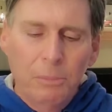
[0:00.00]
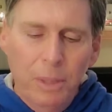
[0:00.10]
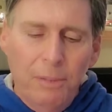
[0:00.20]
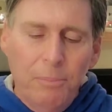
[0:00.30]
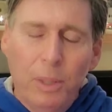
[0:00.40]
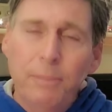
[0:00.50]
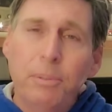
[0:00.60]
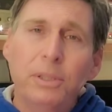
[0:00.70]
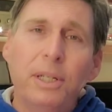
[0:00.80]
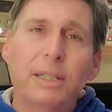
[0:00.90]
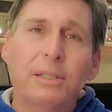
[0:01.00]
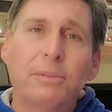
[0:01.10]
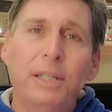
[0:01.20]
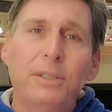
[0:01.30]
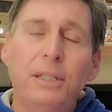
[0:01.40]
Well, one particular
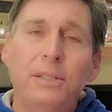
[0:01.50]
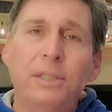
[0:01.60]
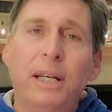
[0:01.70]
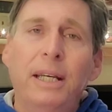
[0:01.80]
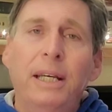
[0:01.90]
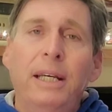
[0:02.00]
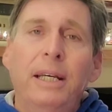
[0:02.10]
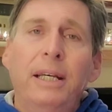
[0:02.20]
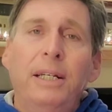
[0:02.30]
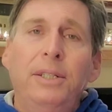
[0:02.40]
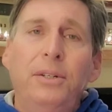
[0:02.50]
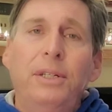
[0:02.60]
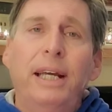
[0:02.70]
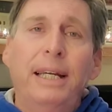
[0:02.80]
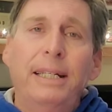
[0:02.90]
reason is you
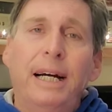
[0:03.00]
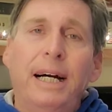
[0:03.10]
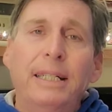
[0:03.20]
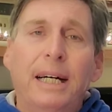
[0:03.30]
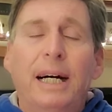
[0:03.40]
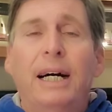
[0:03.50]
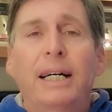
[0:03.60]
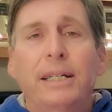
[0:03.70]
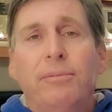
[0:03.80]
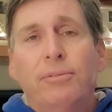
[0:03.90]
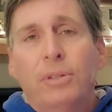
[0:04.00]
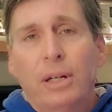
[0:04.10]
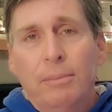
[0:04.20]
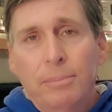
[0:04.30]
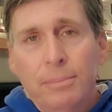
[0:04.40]
cannot hide
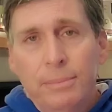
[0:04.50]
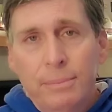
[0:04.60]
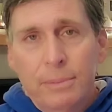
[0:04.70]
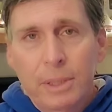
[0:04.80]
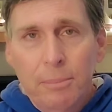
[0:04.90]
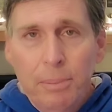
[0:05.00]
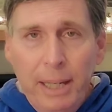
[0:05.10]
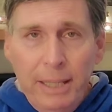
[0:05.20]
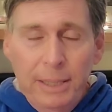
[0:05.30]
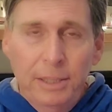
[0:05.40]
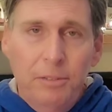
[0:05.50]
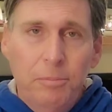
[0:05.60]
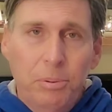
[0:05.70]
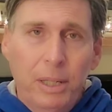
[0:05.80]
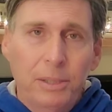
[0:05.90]
from
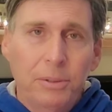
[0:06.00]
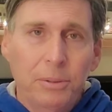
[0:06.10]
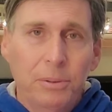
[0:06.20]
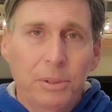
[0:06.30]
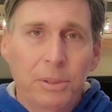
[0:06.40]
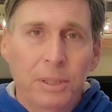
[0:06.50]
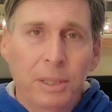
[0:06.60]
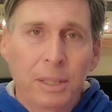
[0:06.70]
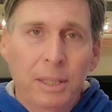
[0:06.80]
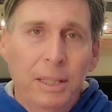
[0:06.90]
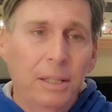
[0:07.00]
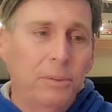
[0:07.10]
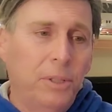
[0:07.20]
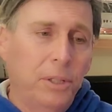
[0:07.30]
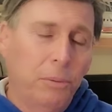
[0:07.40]
competitive pressures. You
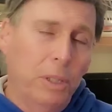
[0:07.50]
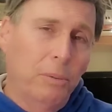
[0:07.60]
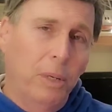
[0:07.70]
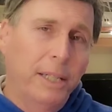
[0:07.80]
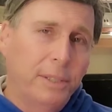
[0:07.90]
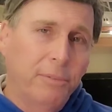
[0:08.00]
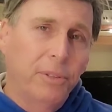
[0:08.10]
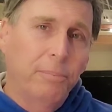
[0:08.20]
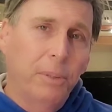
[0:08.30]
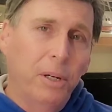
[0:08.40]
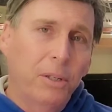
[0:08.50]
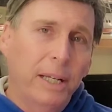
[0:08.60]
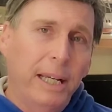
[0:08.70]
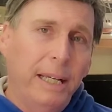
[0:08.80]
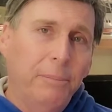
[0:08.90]
know, do you want to watch a football
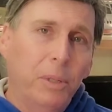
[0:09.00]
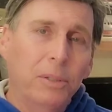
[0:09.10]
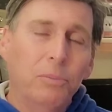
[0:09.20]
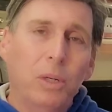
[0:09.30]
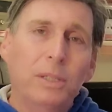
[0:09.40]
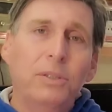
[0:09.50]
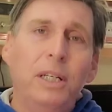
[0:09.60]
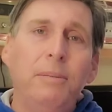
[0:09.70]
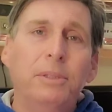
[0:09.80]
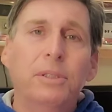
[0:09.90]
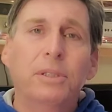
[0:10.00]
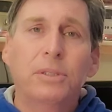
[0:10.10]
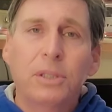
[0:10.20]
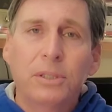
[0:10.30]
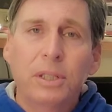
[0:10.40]
game where one team is
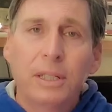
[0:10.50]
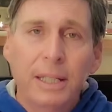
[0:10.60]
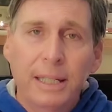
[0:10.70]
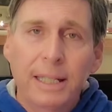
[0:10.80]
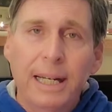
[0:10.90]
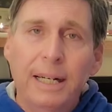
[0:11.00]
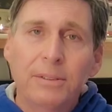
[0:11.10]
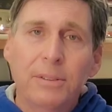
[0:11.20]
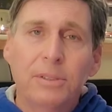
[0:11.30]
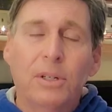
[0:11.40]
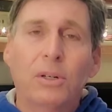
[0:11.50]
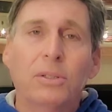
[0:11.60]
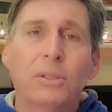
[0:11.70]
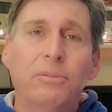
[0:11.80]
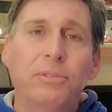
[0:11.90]
consistently allowed to
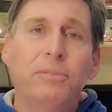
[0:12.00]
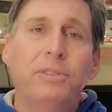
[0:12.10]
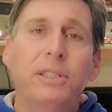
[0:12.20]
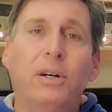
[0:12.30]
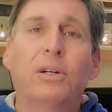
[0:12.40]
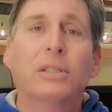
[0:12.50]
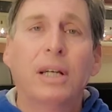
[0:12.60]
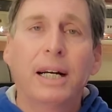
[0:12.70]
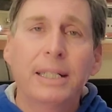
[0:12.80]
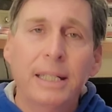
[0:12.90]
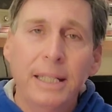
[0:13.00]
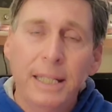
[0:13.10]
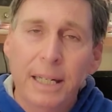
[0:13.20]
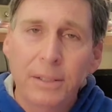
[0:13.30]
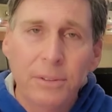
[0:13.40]
start on the 50-yard line and
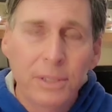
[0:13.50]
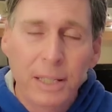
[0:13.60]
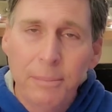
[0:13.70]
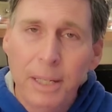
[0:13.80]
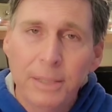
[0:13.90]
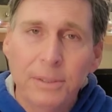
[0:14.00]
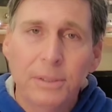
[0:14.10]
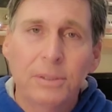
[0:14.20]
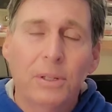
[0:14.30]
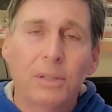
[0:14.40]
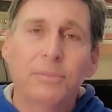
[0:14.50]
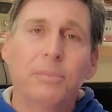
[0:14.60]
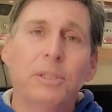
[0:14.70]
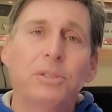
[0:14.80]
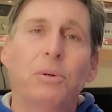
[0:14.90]
the other team has to start
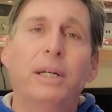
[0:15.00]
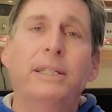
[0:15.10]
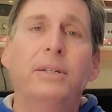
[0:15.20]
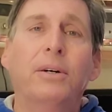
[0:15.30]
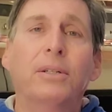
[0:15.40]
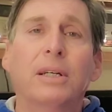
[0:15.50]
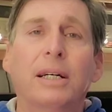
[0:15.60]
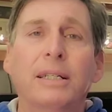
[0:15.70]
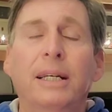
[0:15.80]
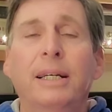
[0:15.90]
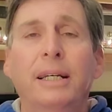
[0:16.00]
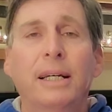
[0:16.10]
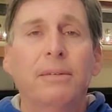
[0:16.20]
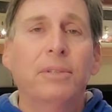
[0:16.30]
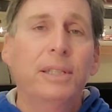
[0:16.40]
from the 20-yard line
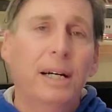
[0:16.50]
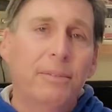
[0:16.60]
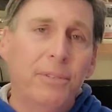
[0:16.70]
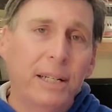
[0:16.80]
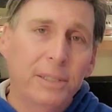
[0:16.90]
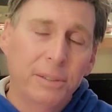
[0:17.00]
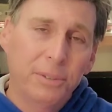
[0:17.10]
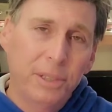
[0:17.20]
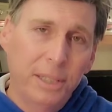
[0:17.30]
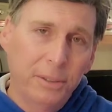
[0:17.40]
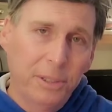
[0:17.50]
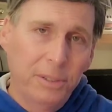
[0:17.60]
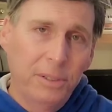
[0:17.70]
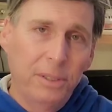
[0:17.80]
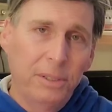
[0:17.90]
every offensive
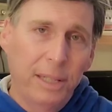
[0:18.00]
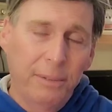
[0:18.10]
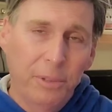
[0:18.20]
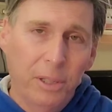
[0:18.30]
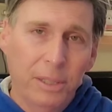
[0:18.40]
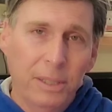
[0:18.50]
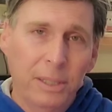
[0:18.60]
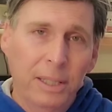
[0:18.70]
series that they run?